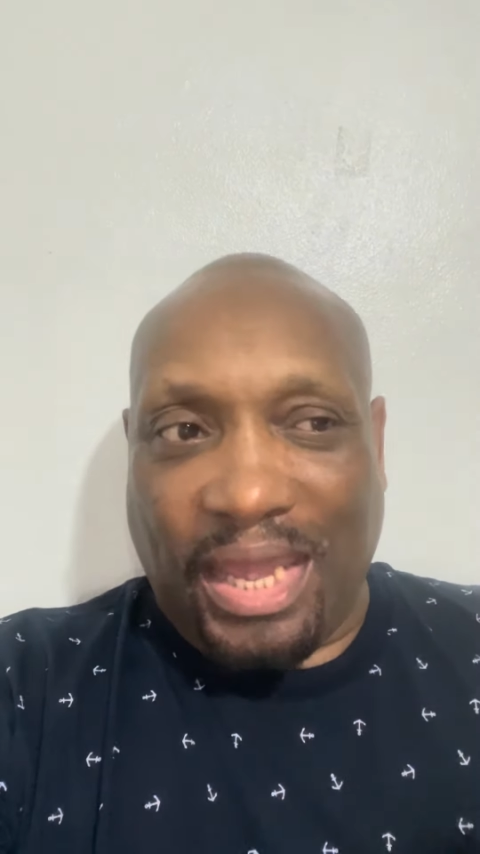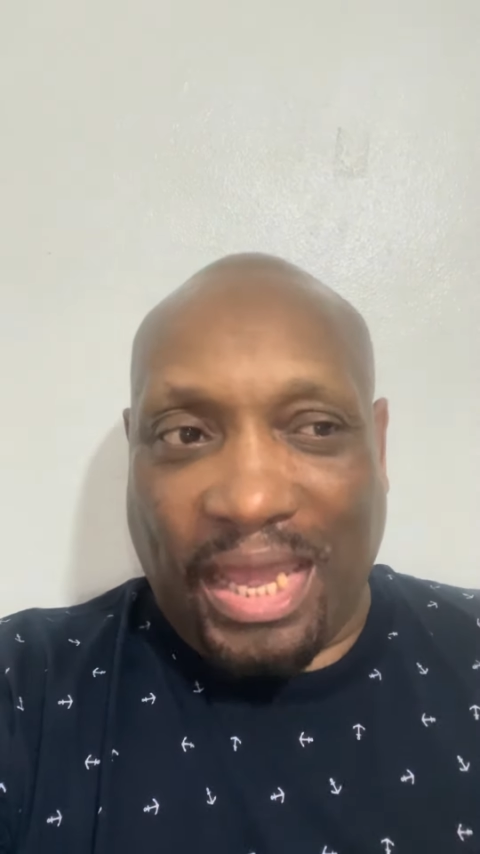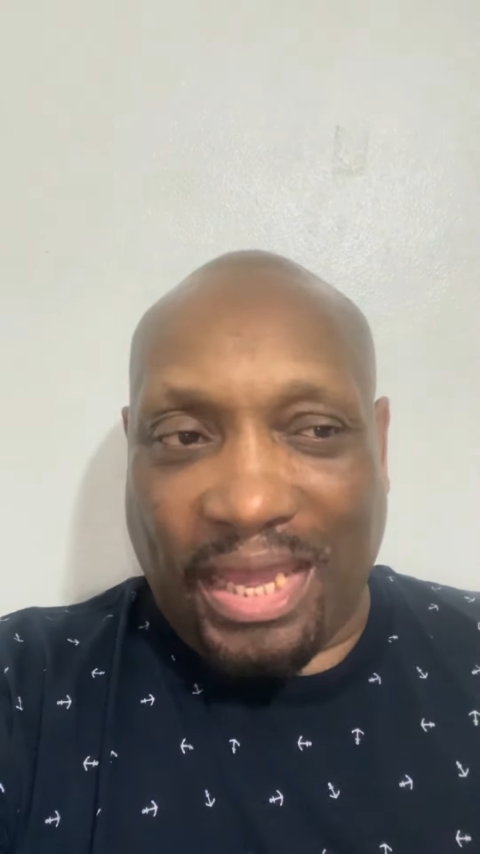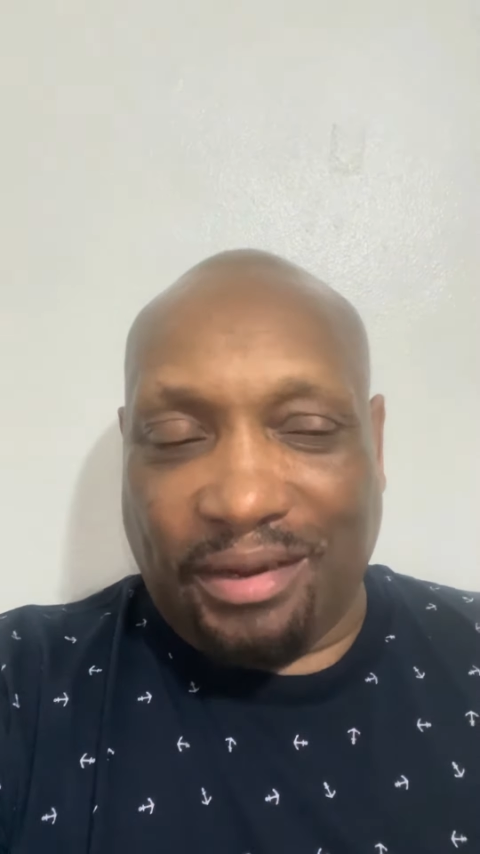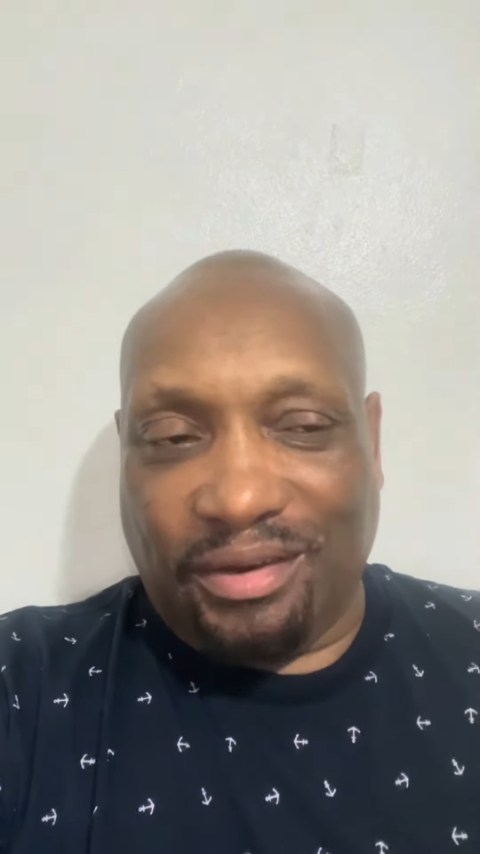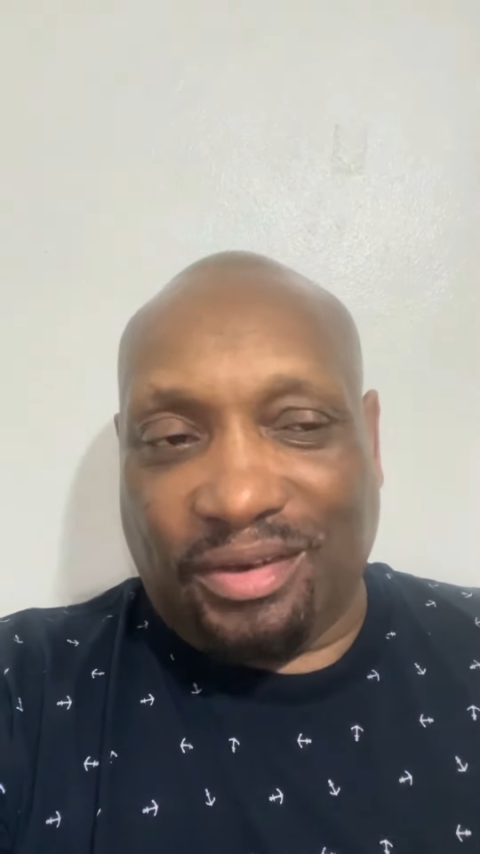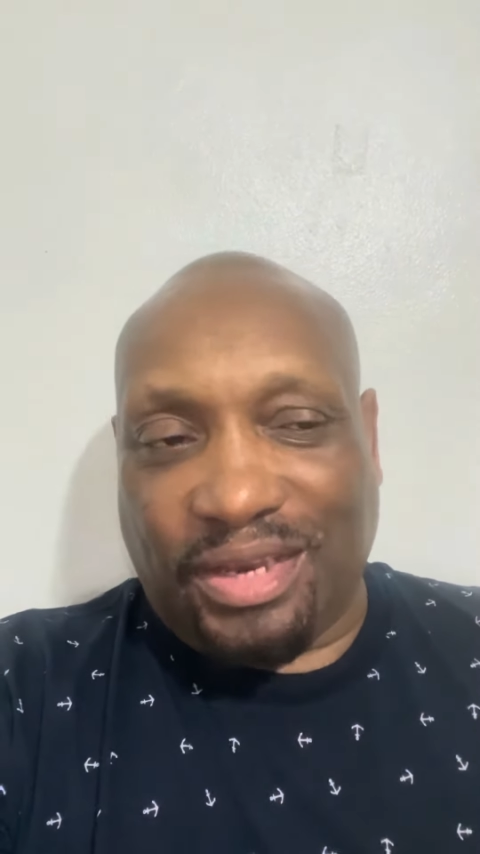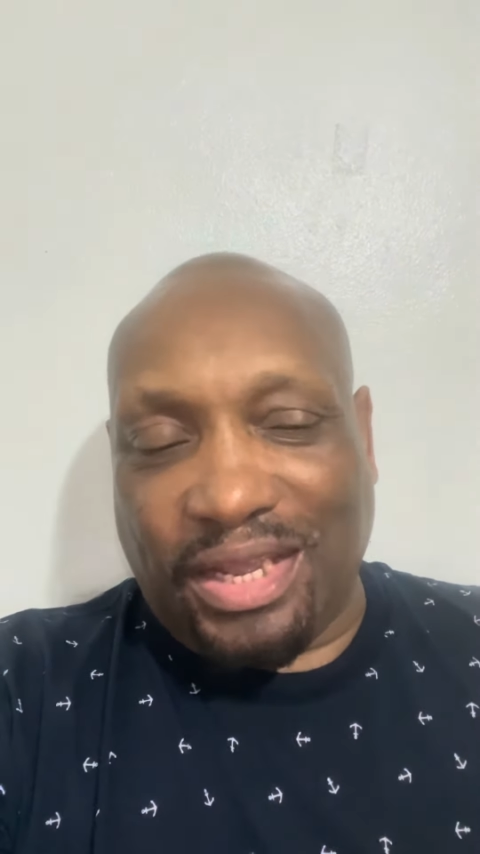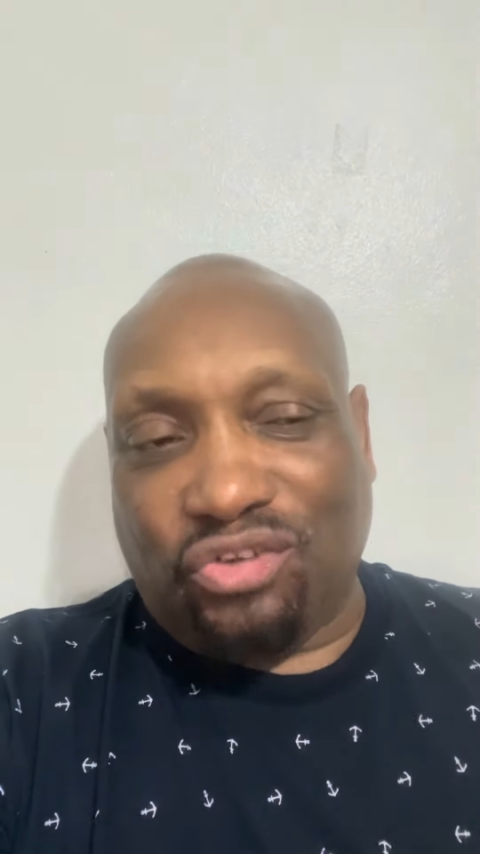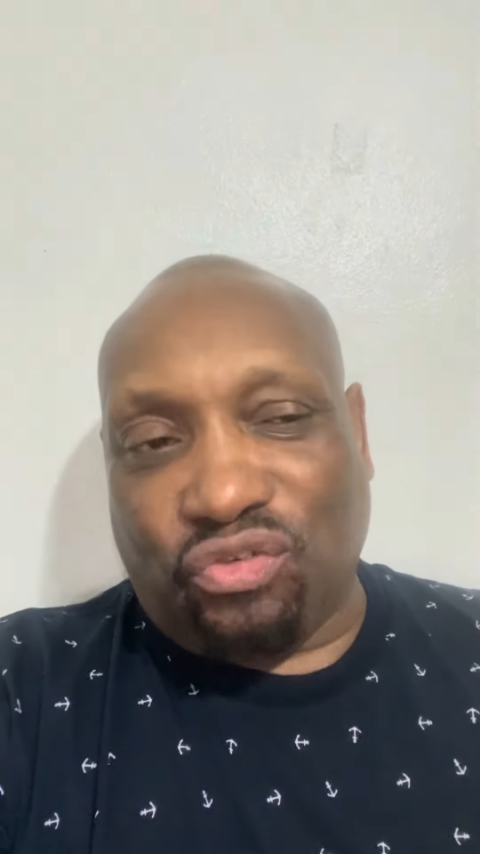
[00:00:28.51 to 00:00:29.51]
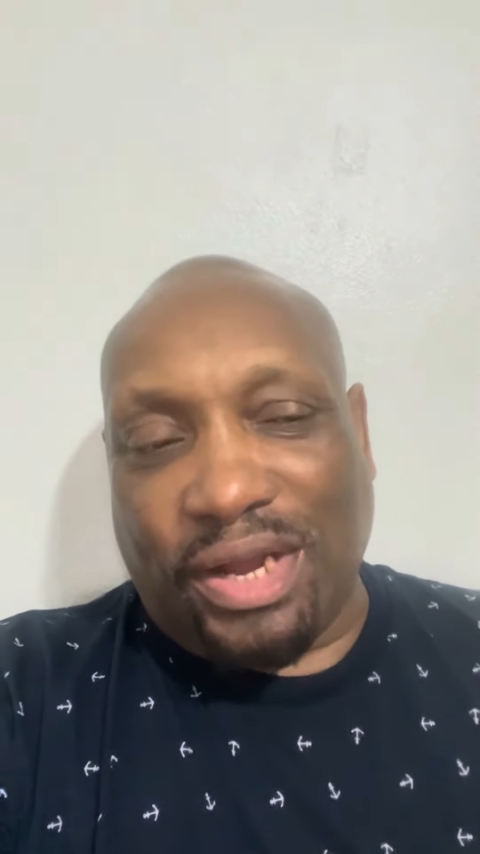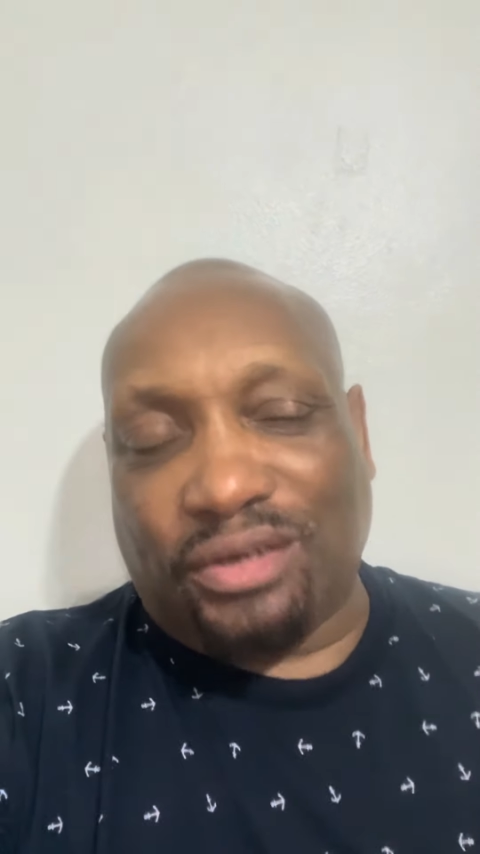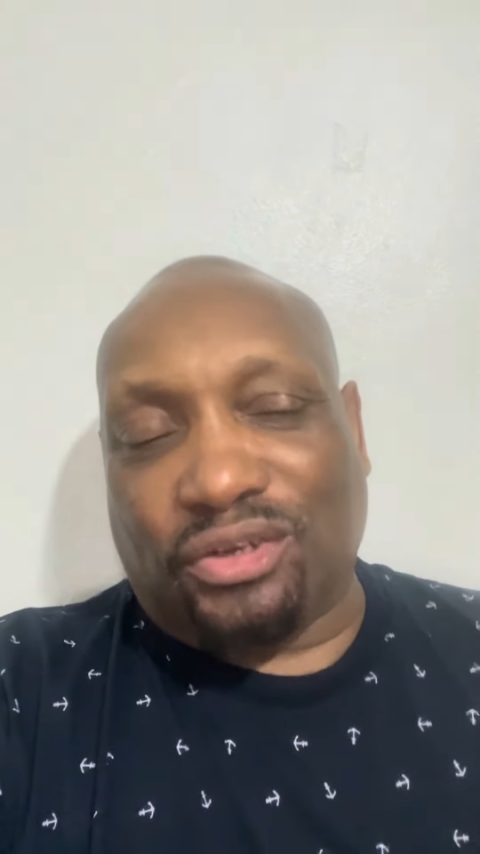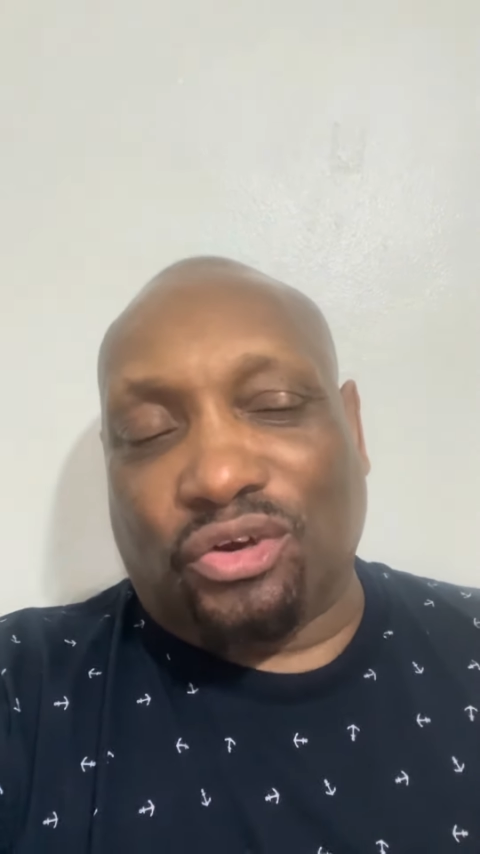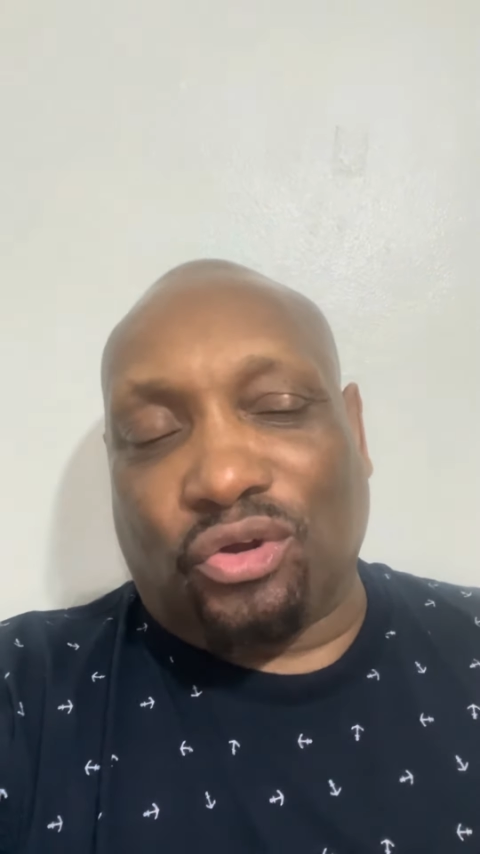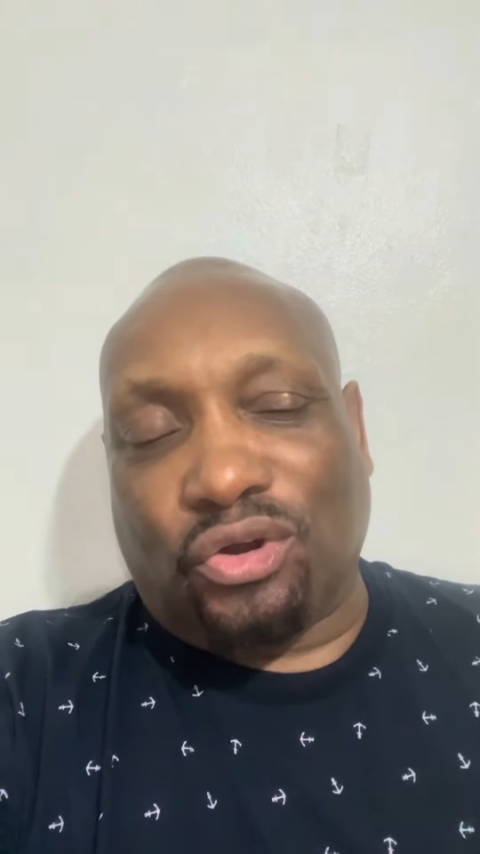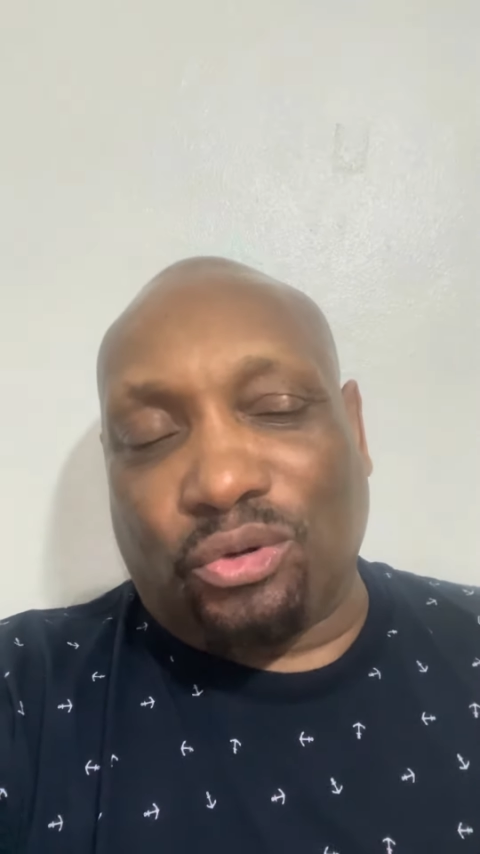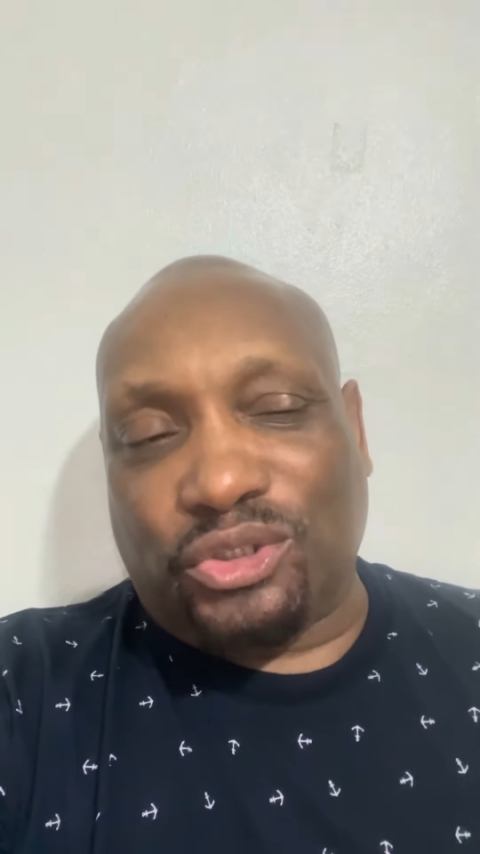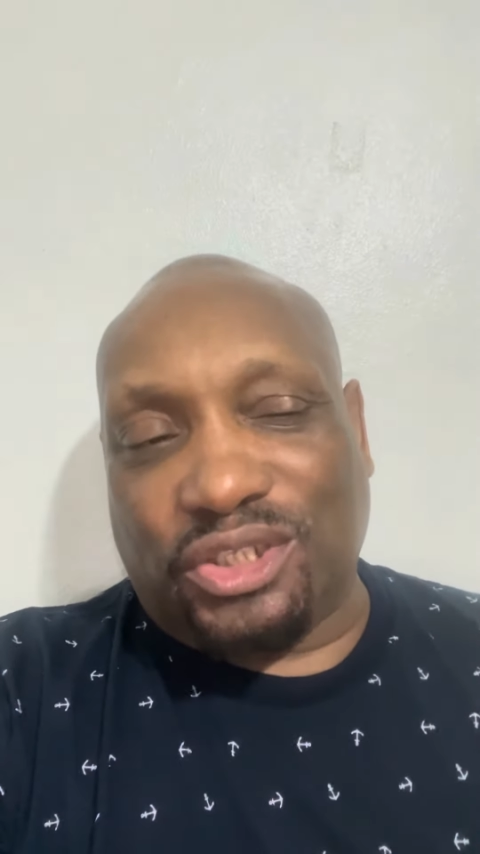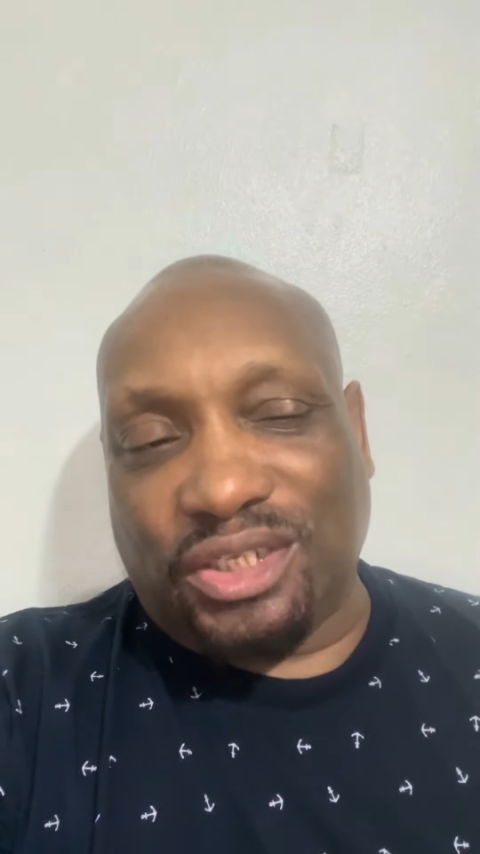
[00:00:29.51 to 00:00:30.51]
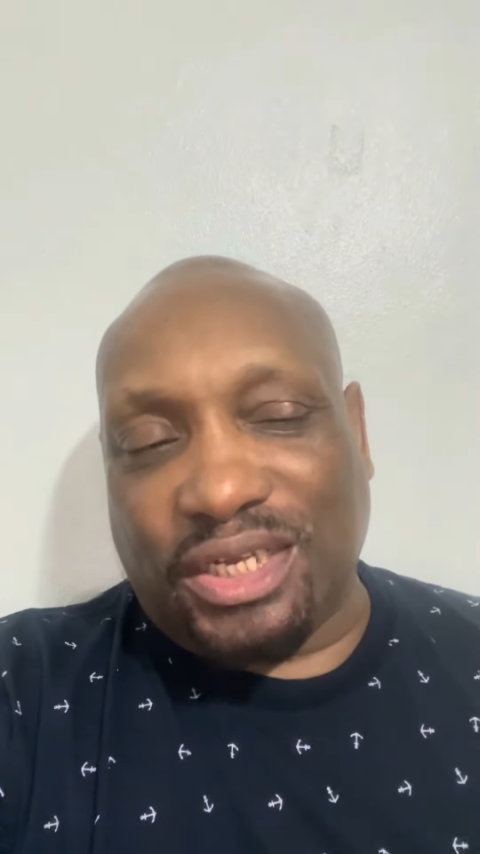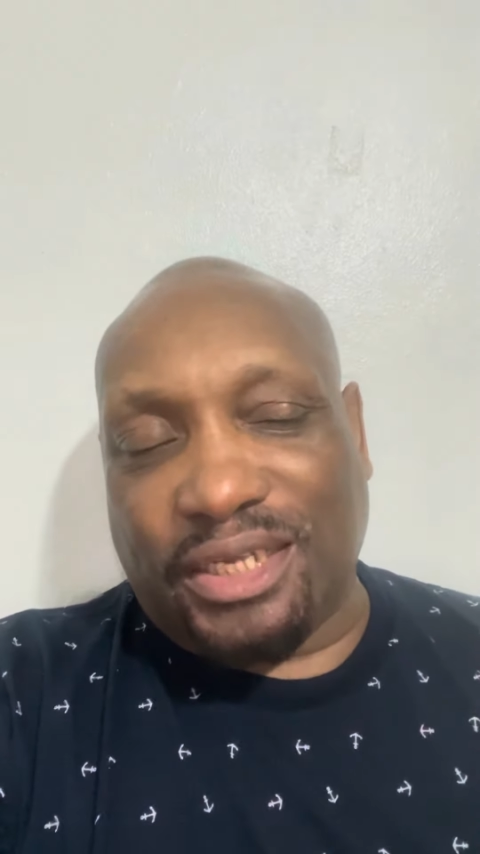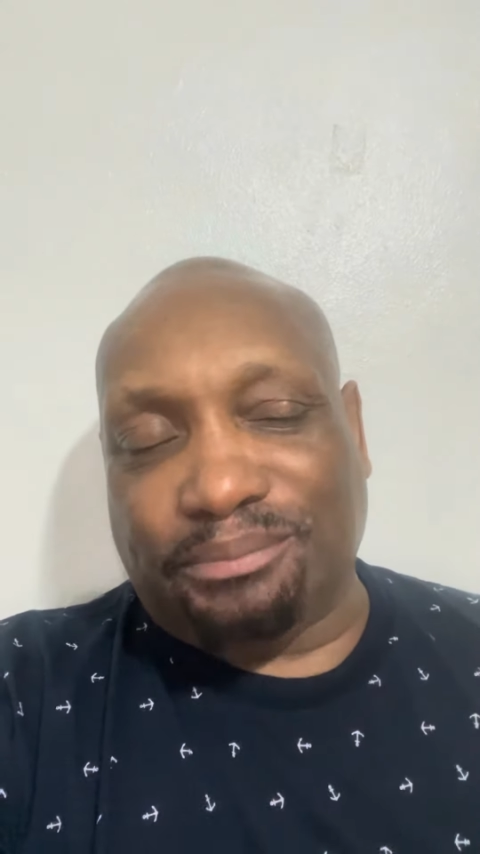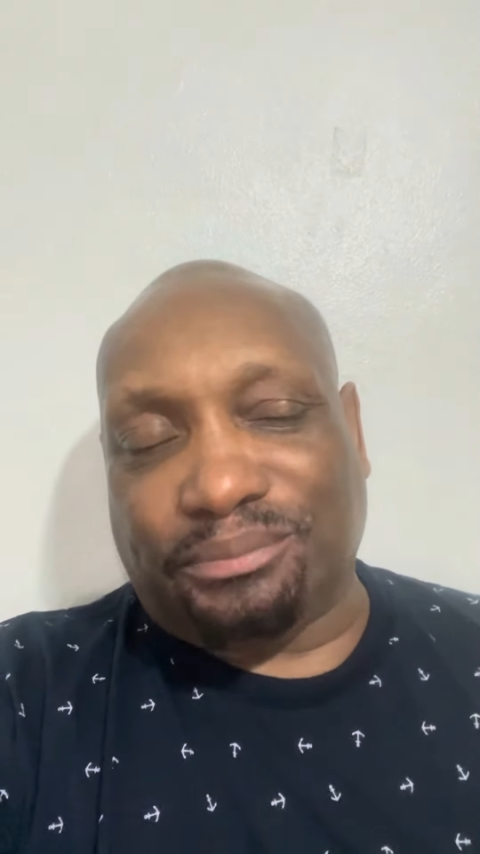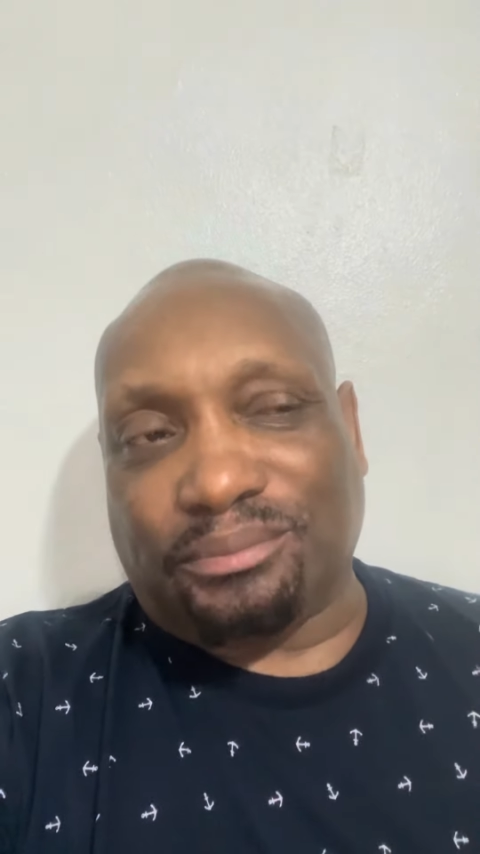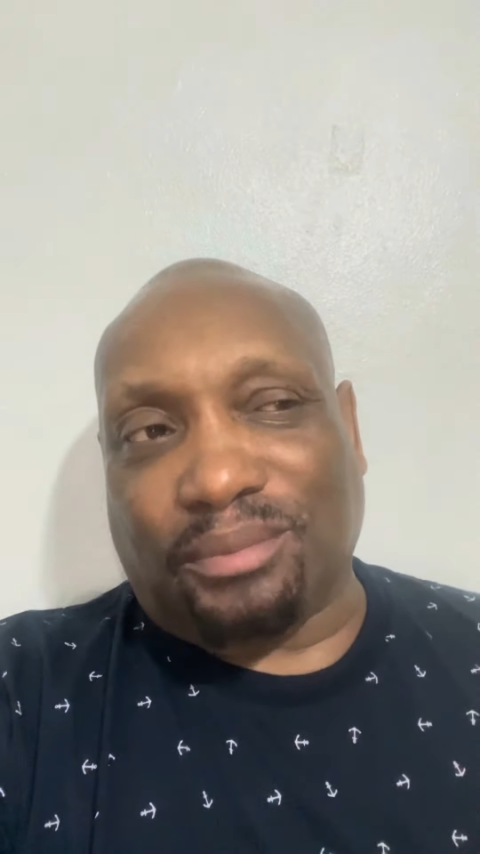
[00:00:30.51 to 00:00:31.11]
And they tried to negotiate